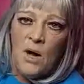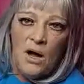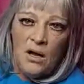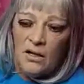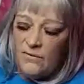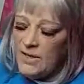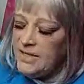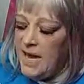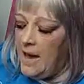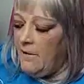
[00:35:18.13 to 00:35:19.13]
All of
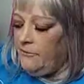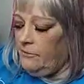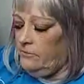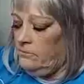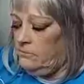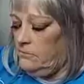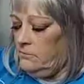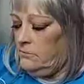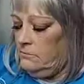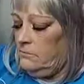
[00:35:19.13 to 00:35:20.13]
us have.
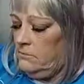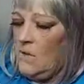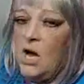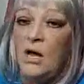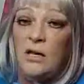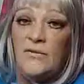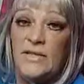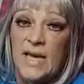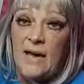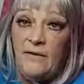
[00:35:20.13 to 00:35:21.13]
All of
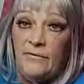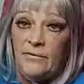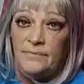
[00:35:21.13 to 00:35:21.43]
us have.